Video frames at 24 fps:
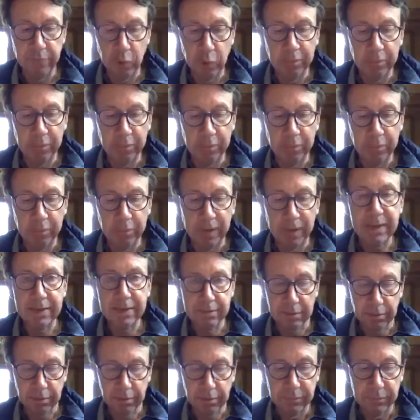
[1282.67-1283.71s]
followed by
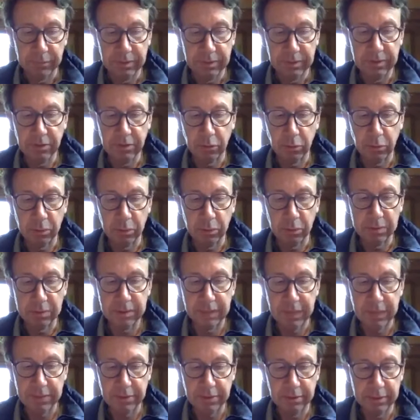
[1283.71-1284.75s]
cancer,
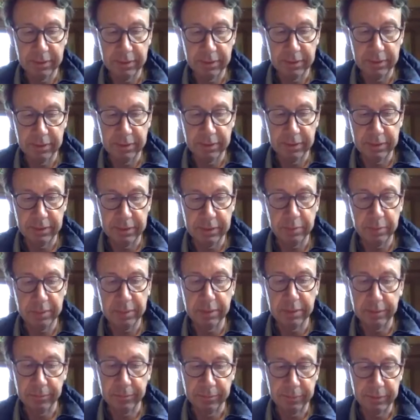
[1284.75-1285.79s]
600,000 deaths per
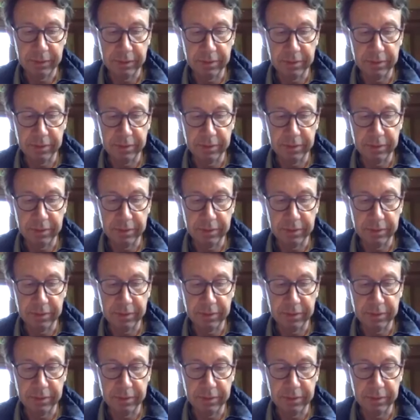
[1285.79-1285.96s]
year.